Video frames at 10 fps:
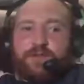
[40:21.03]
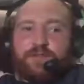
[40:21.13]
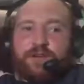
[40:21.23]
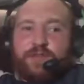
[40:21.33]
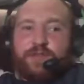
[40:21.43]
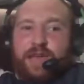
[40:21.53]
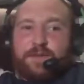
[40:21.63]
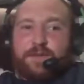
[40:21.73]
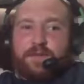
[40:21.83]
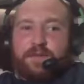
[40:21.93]
only
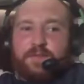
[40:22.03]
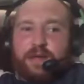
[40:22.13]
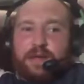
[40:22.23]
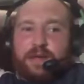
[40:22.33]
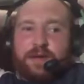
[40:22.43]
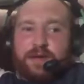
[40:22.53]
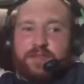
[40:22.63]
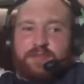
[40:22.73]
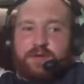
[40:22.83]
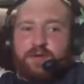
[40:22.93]
capable of playing
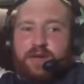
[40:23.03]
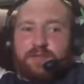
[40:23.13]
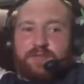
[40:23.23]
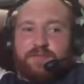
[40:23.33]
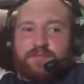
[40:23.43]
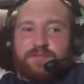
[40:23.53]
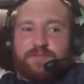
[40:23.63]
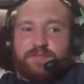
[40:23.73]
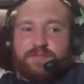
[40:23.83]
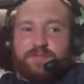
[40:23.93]
PS2 games,
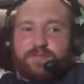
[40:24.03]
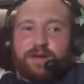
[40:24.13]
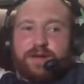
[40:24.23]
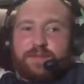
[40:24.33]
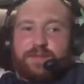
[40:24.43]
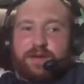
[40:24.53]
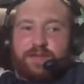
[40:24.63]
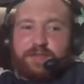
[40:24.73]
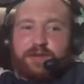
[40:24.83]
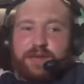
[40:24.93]
but not
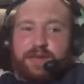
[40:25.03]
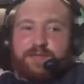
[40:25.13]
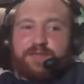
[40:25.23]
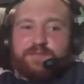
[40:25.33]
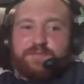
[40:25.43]
PS1 games.